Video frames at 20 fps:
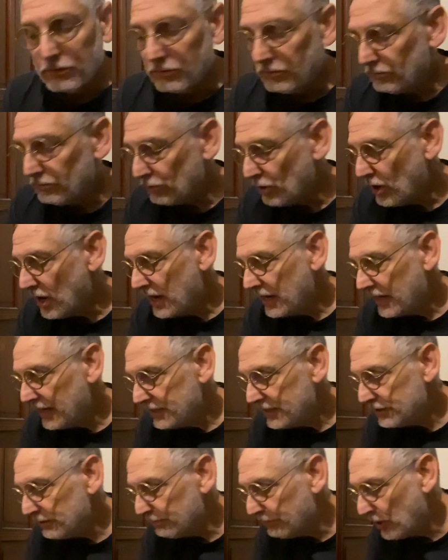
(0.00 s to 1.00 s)
wrong, I
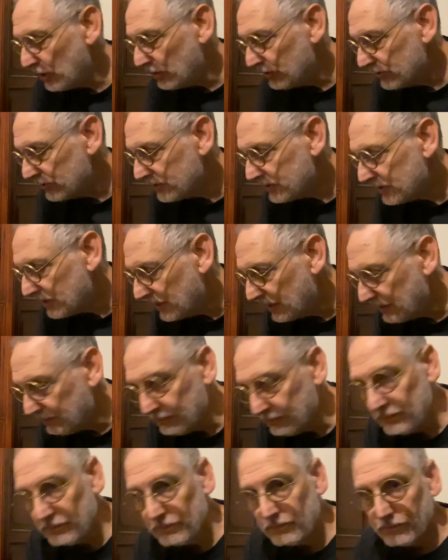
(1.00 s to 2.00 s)
suppose.
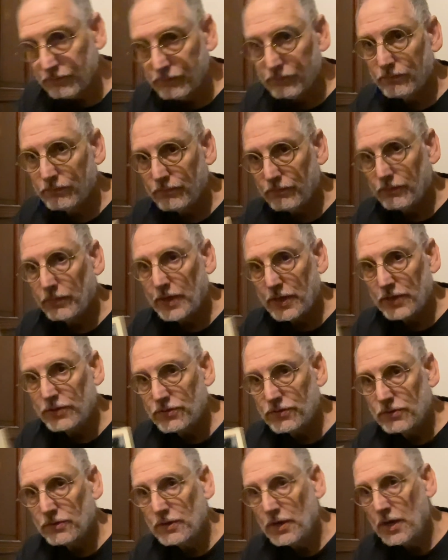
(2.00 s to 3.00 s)
His